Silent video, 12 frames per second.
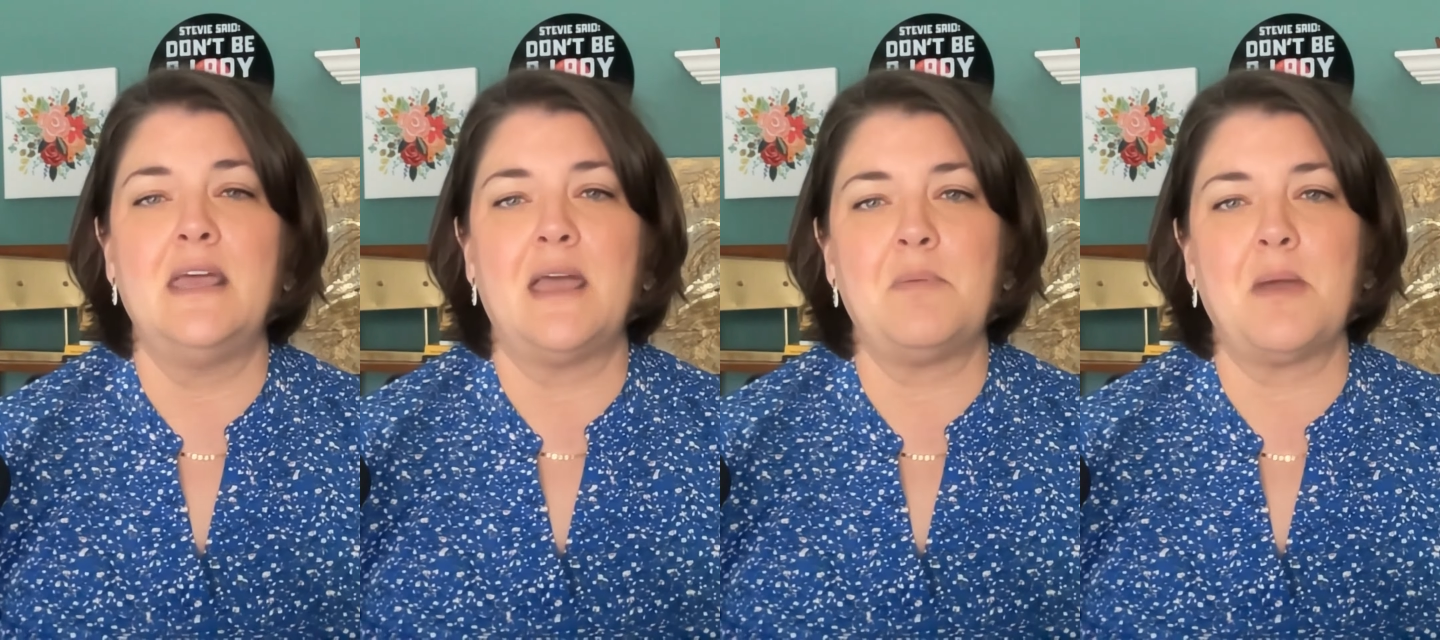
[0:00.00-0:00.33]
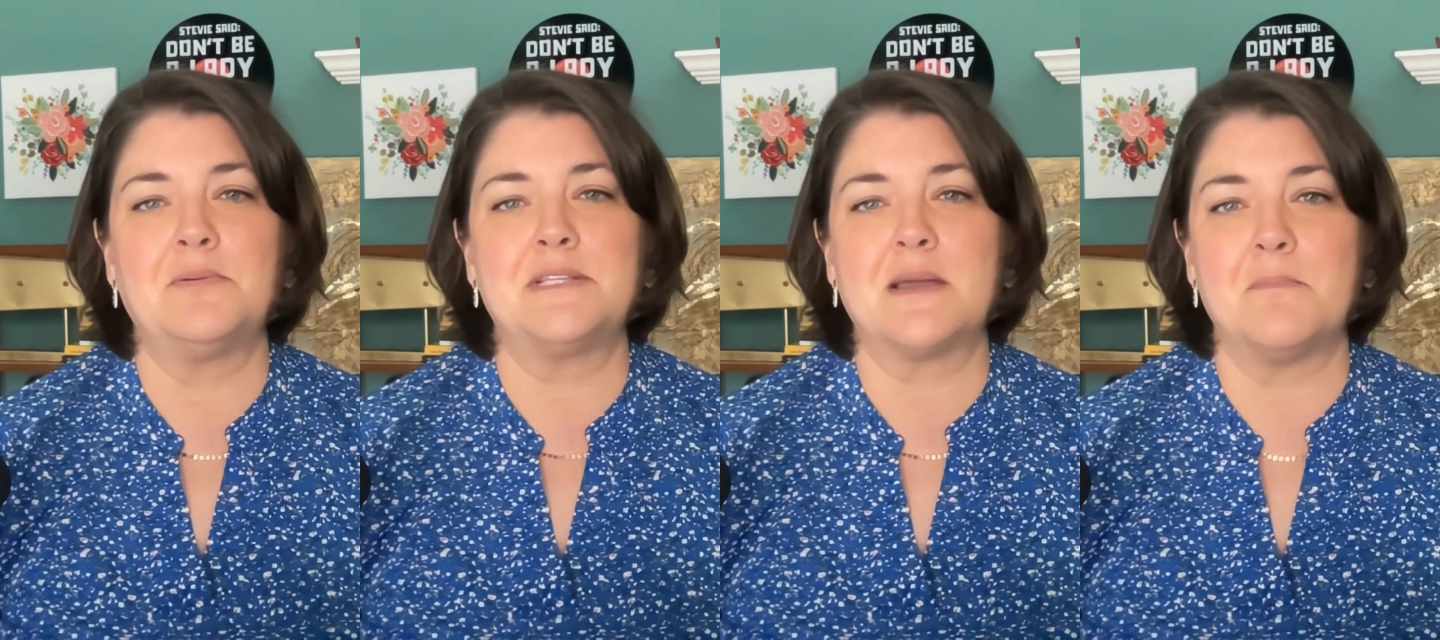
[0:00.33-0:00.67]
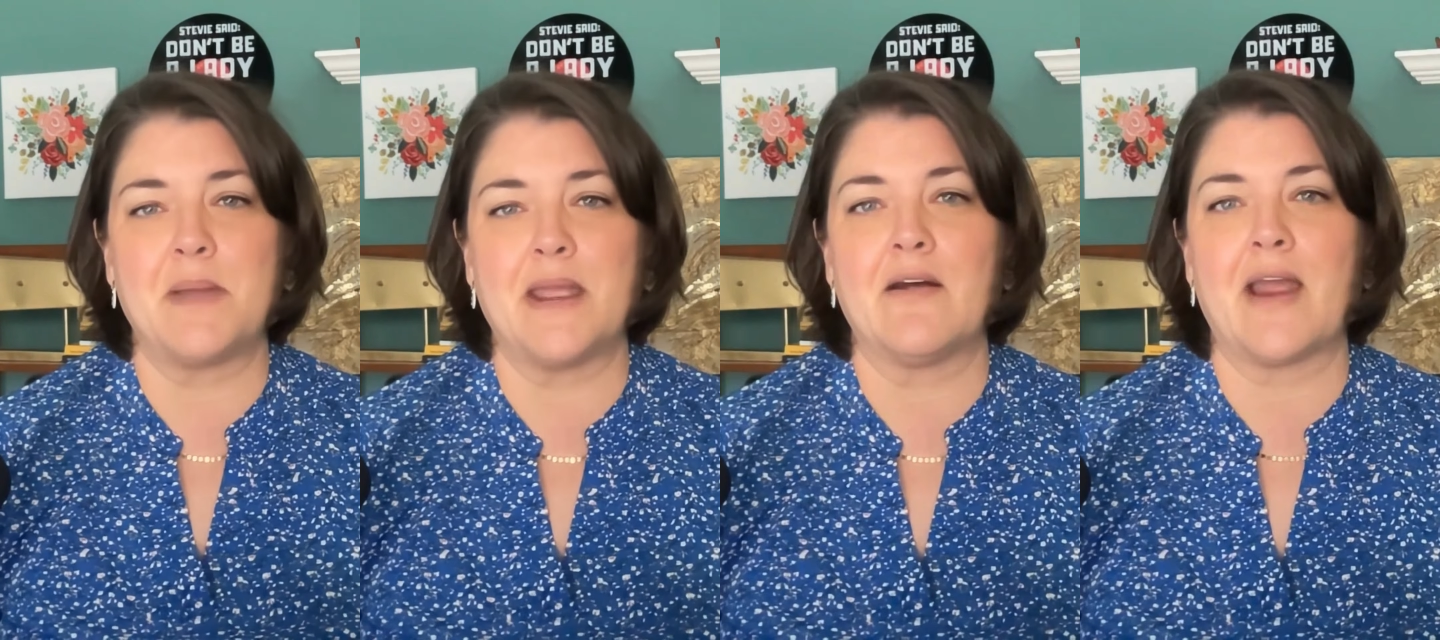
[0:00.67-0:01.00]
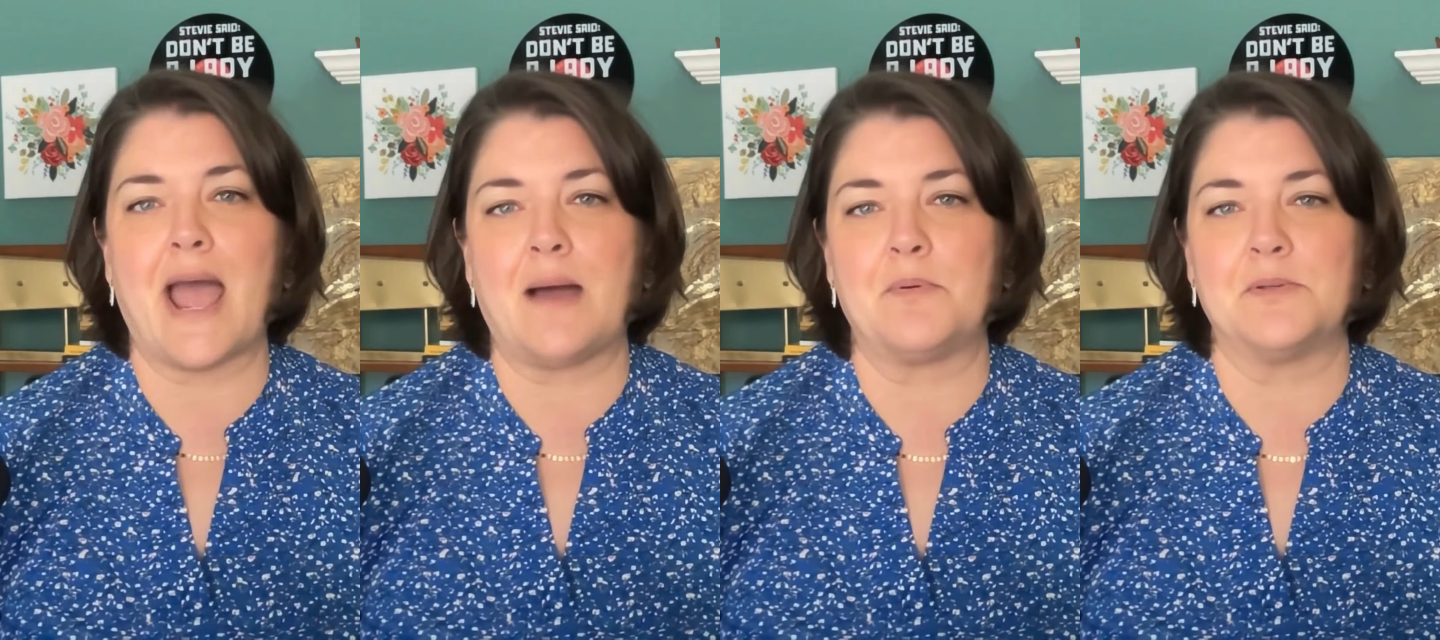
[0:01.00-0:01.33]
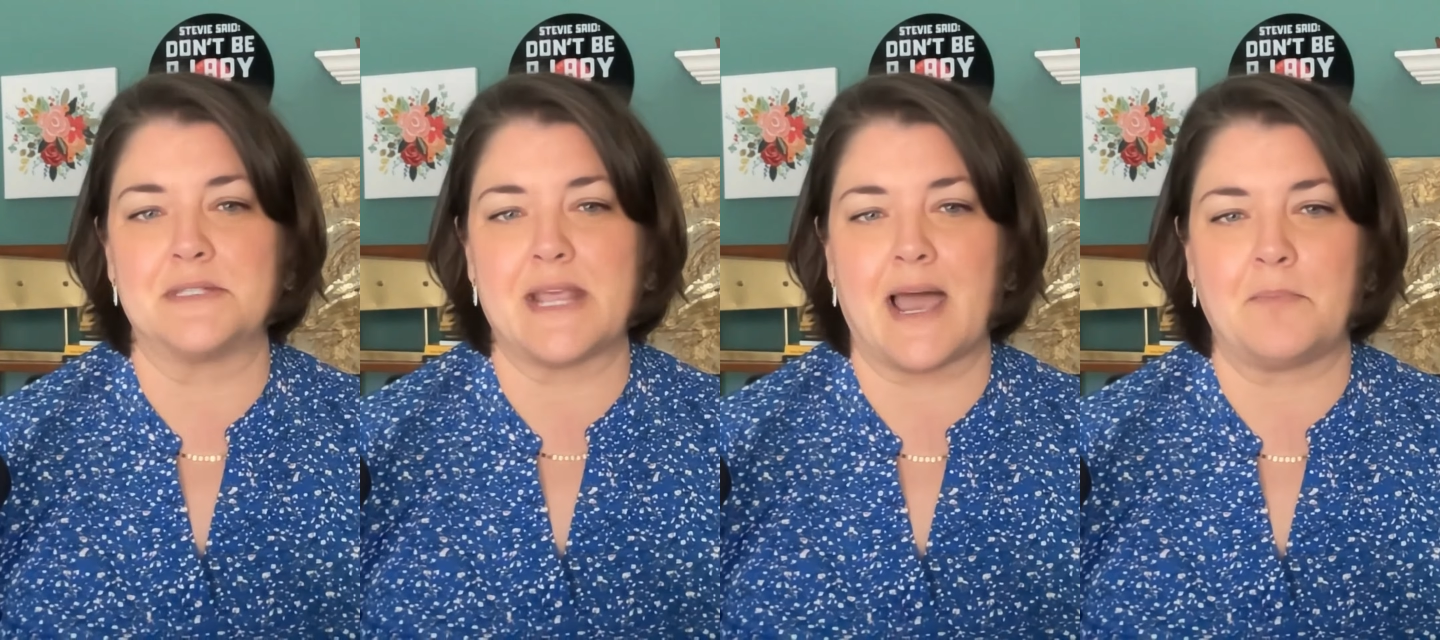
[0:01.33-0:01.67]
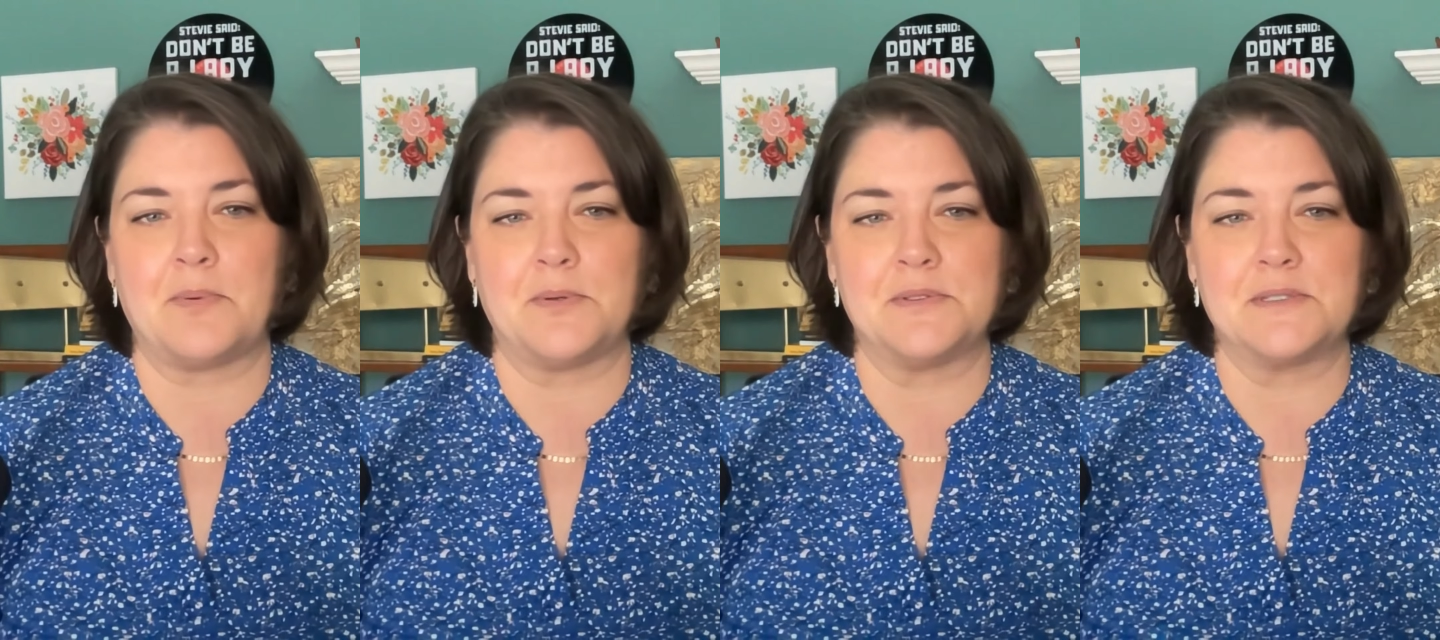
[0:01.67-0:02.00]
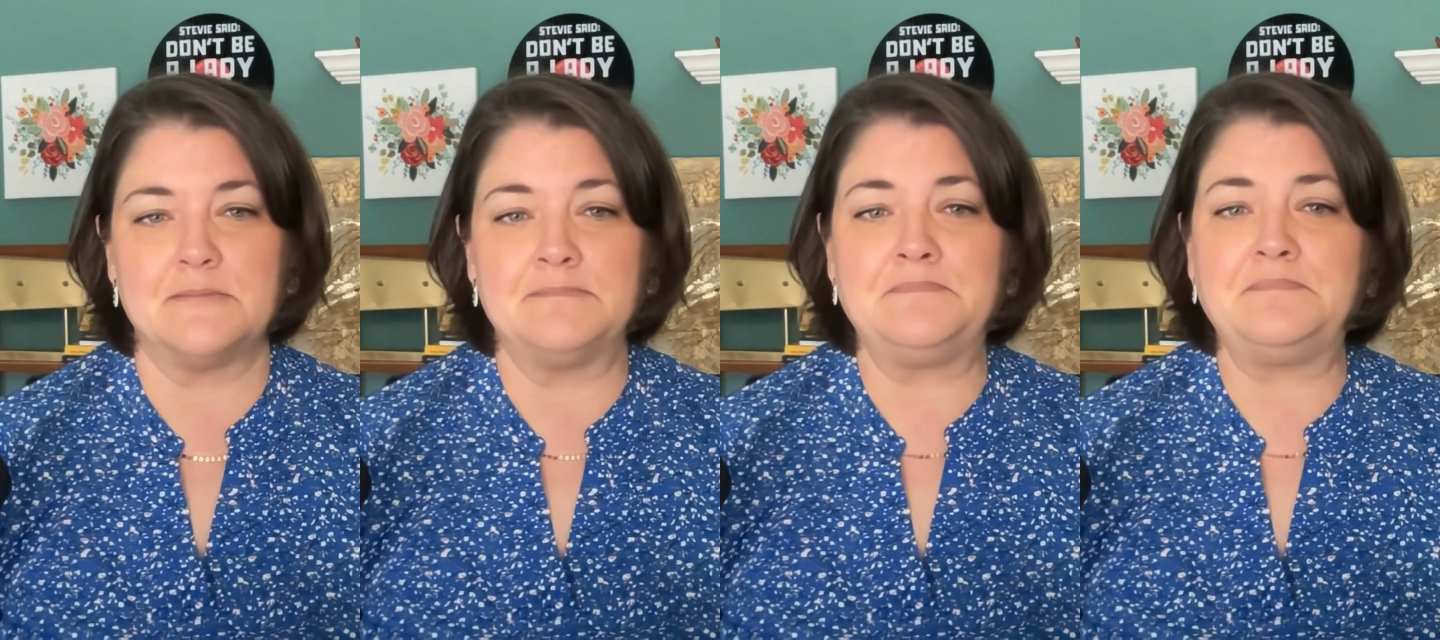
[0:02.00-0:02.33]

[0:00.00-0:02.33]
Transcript: and be able to compare apples to apples.